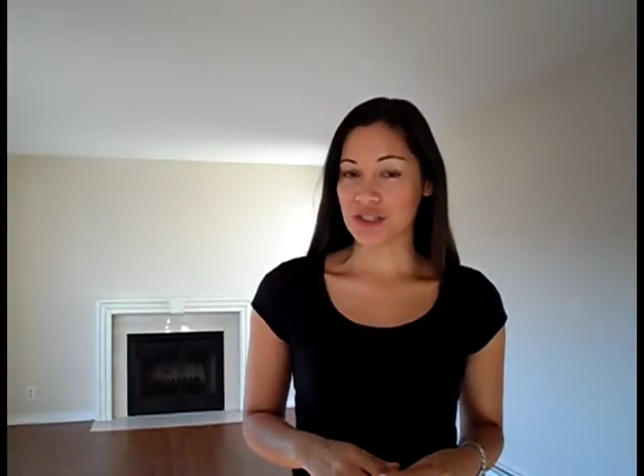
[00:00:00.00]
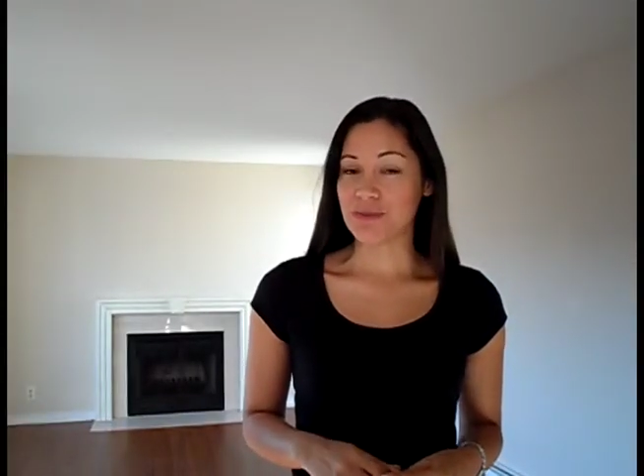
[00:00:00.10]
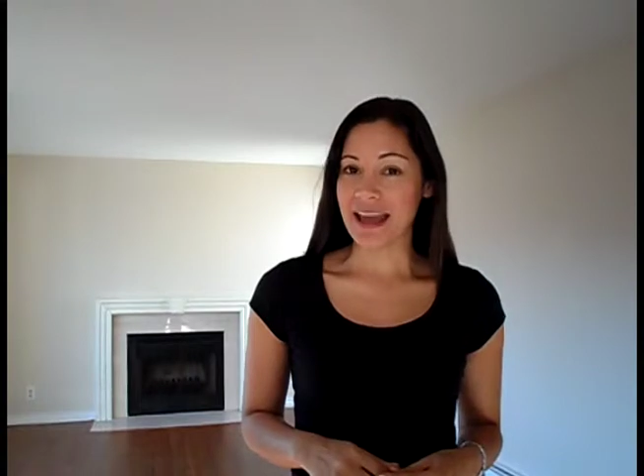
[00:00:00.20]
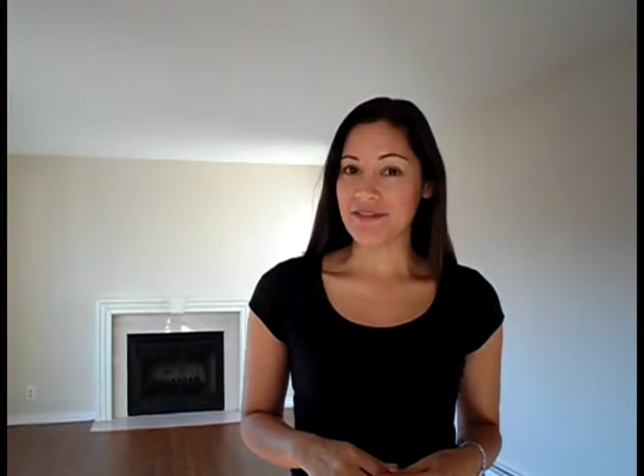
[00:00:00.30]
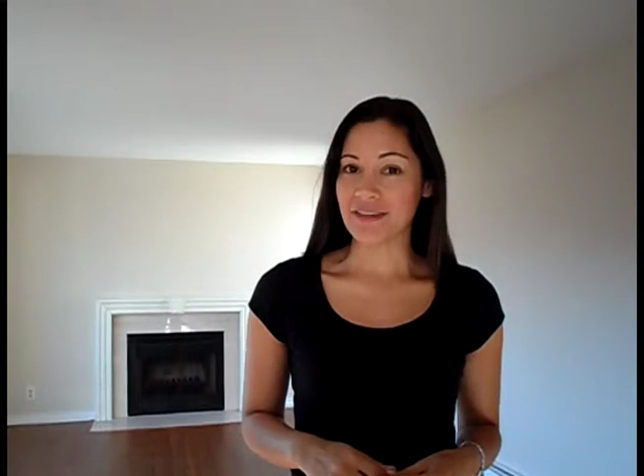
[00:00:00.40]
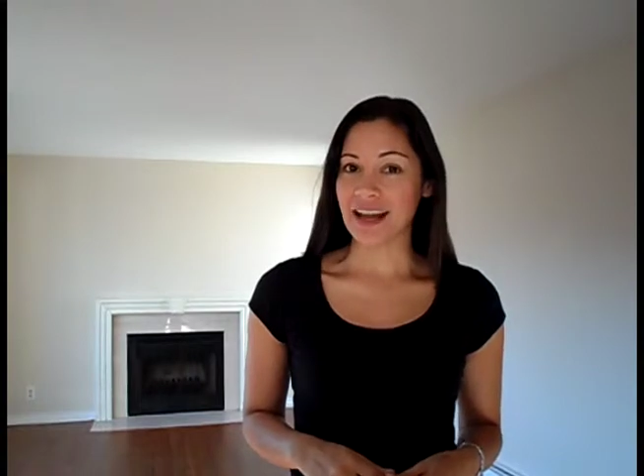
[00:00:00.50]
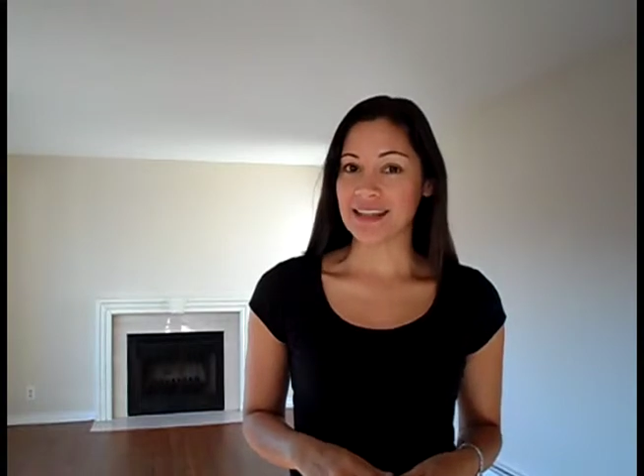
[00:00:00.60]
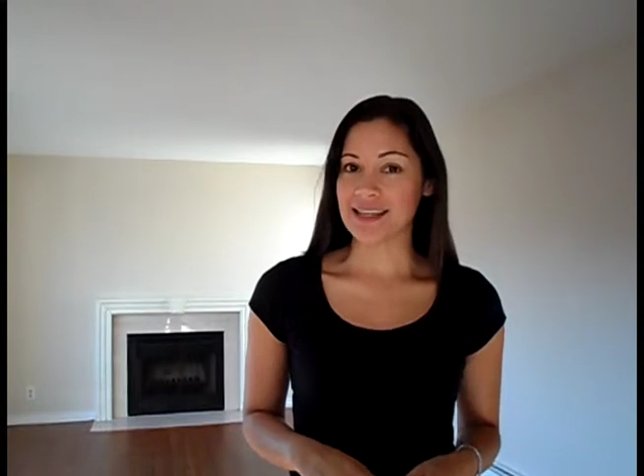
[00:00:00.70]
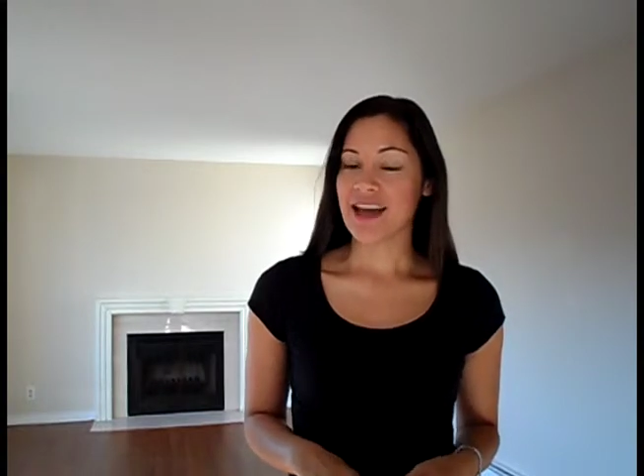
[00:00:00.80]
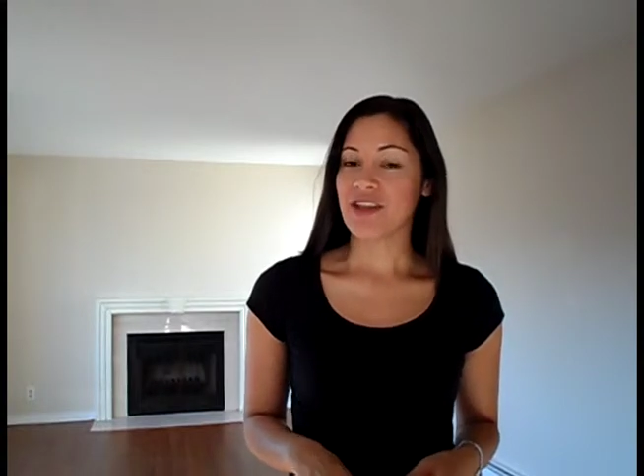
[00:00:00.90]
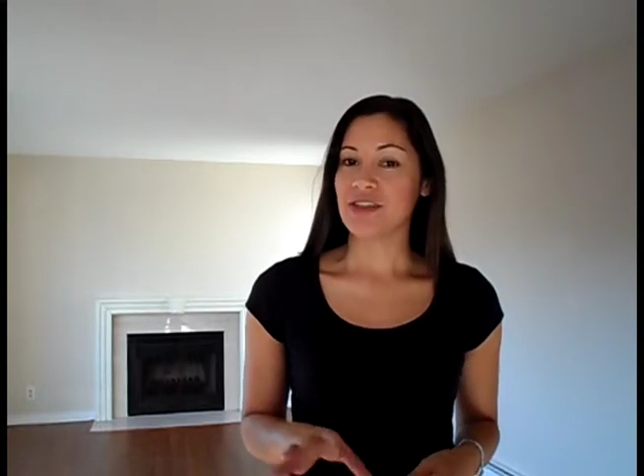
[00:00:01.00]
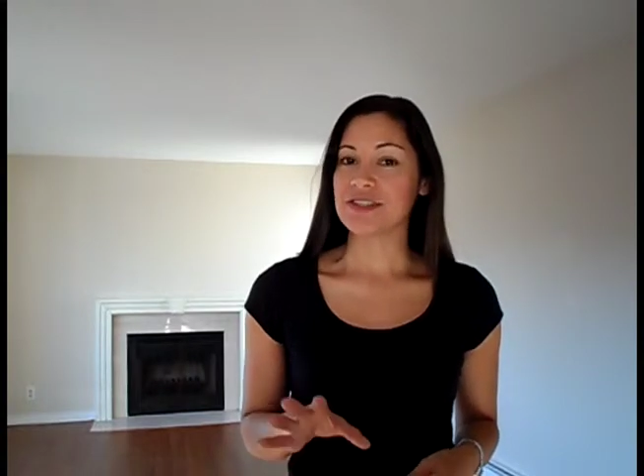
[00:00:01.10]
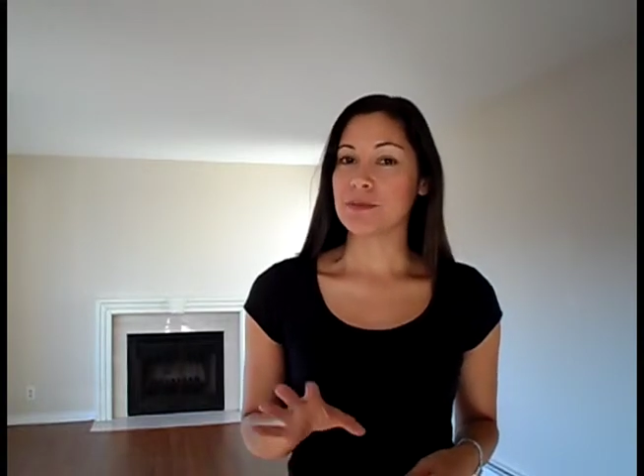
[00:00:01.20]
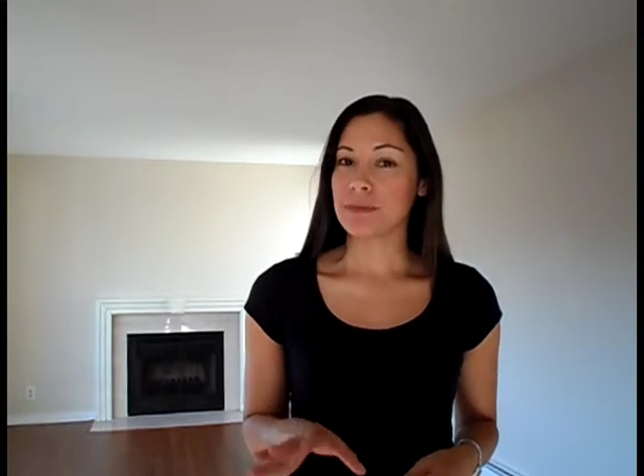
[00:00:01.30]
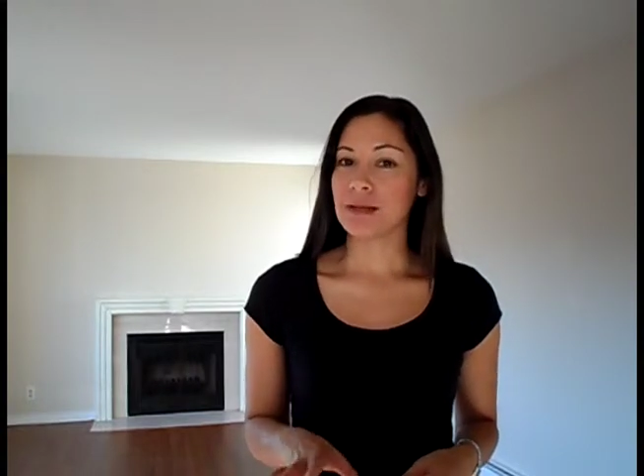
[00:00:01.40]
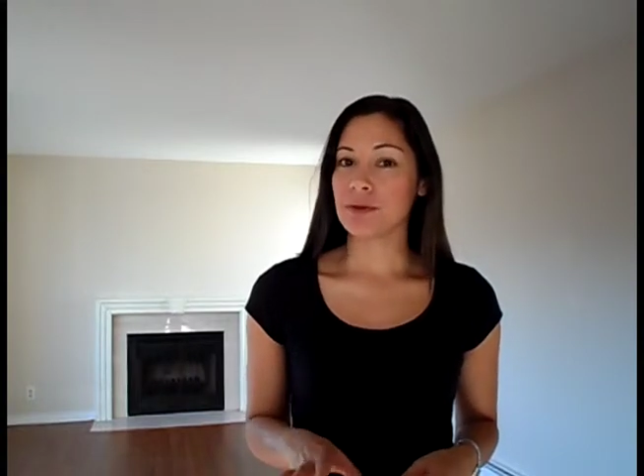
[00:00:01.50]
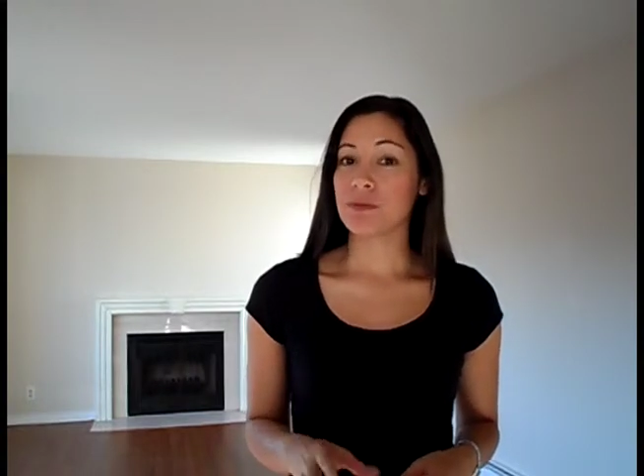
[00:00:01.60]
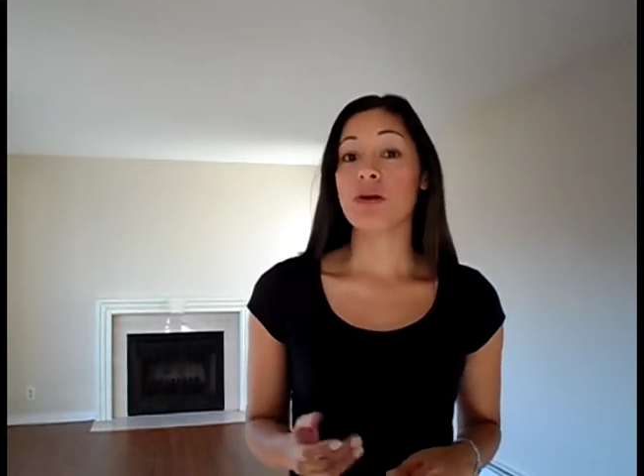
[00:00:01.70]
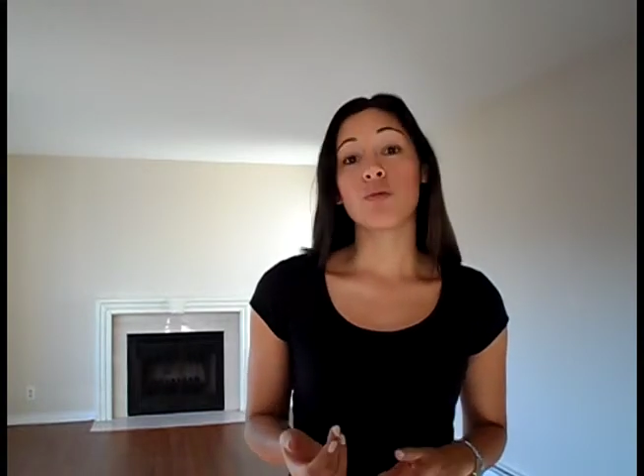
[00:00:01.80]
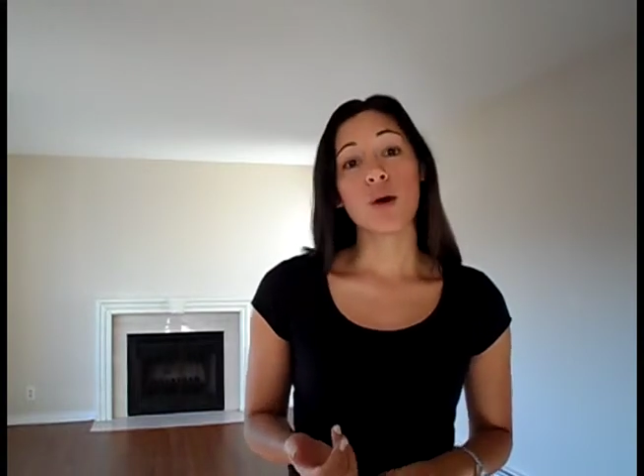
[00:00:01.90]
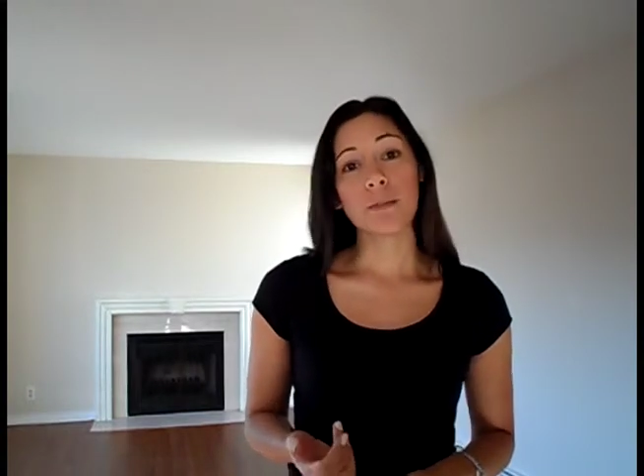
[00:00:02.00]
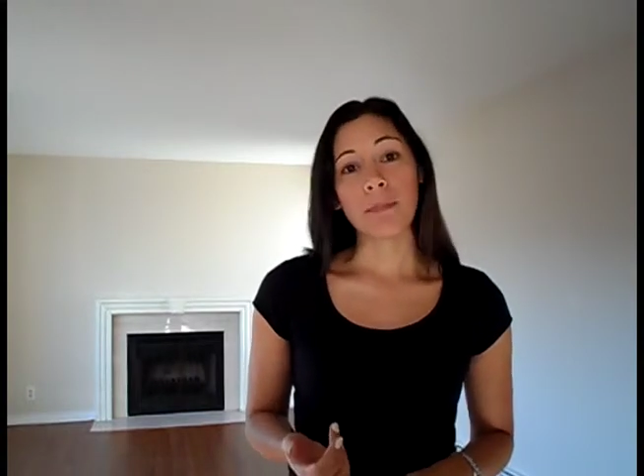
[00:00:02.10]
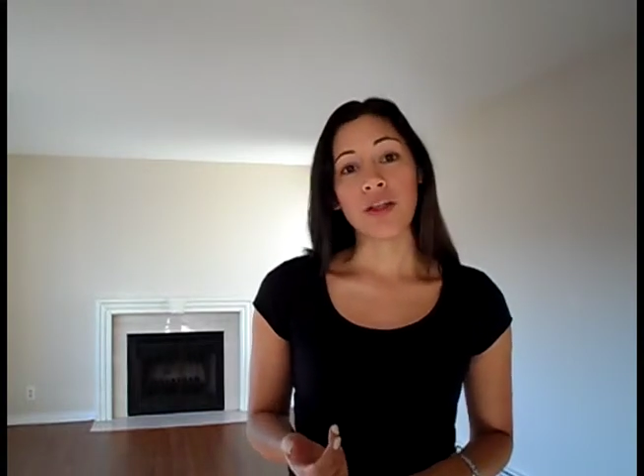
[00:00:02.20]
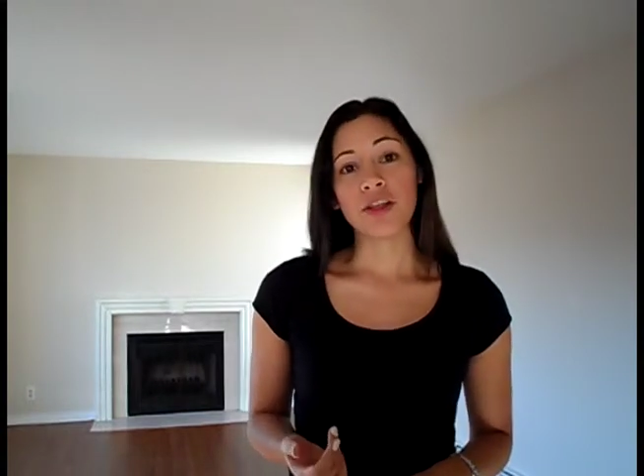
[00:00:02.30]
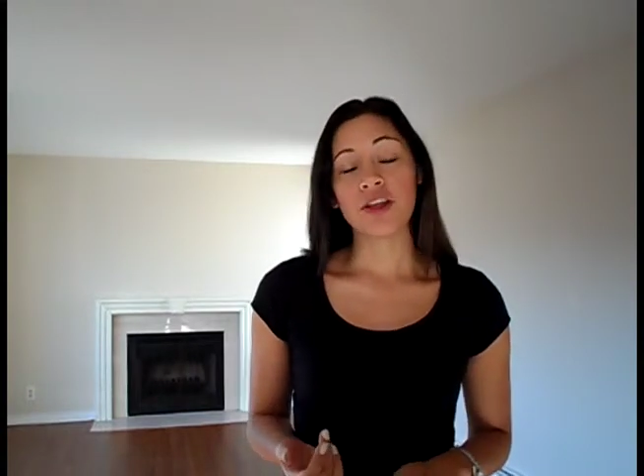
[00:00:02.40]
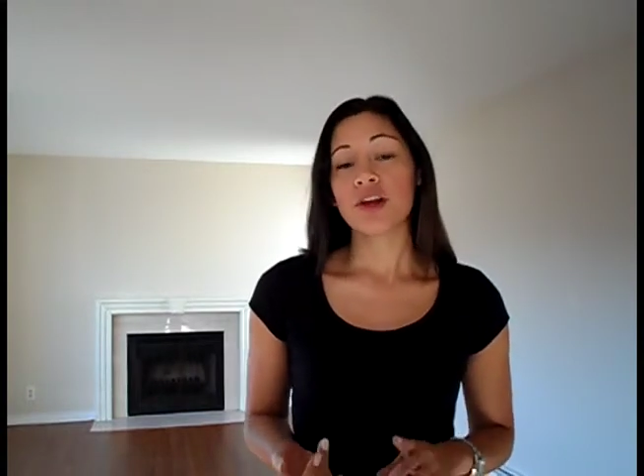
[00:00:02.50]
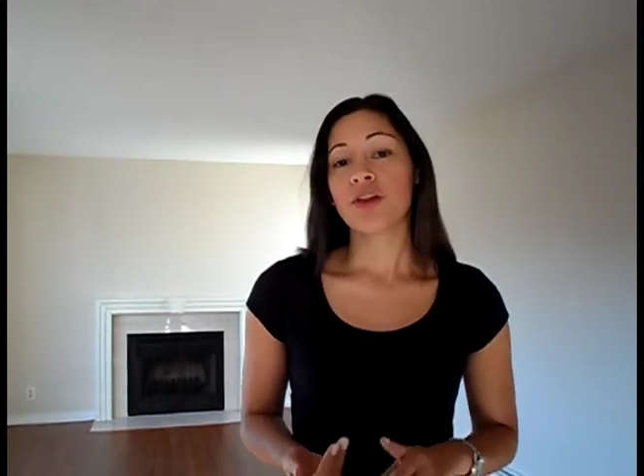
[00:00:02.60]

you may find that there's a minimum of 1 month,